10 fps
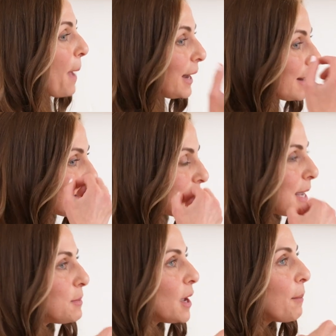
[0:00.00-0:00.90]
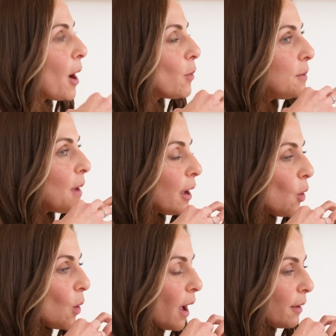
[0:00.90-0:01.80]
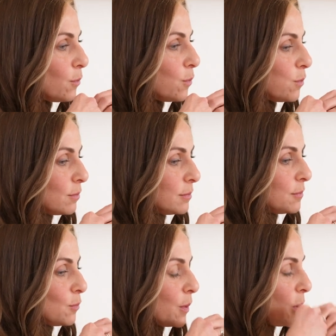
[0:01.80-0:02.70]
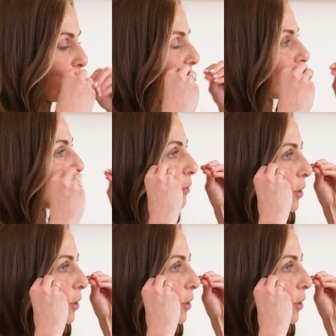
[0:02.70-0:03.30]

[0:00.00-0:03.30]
And at the same time, I remain